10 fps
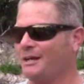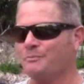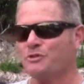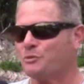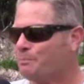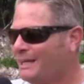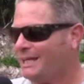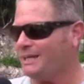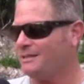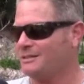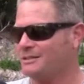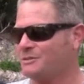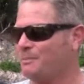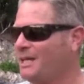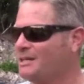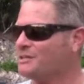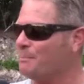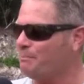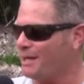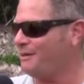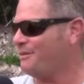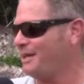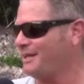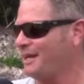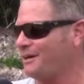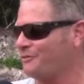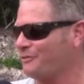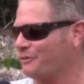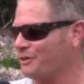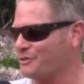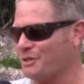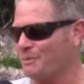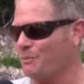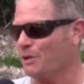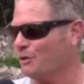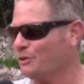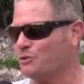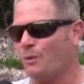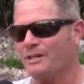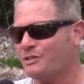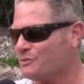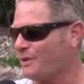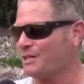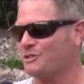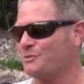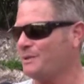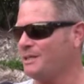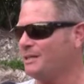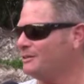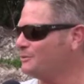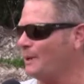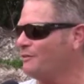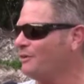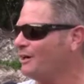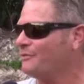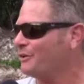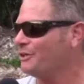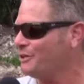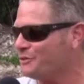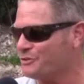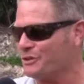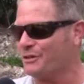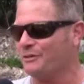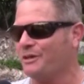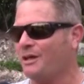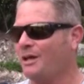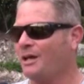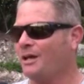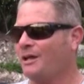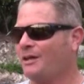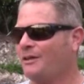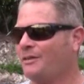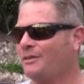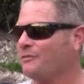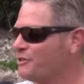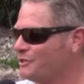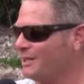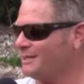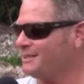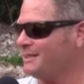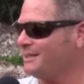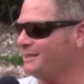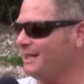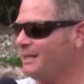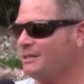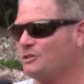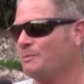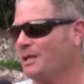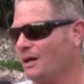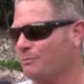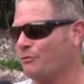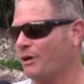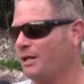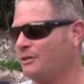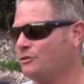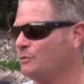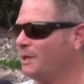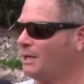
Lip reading: Speed is a big thing now for us. I mean, we're going twice as fast as we did 25, 30 years ago. The facility needed to be upgraded to be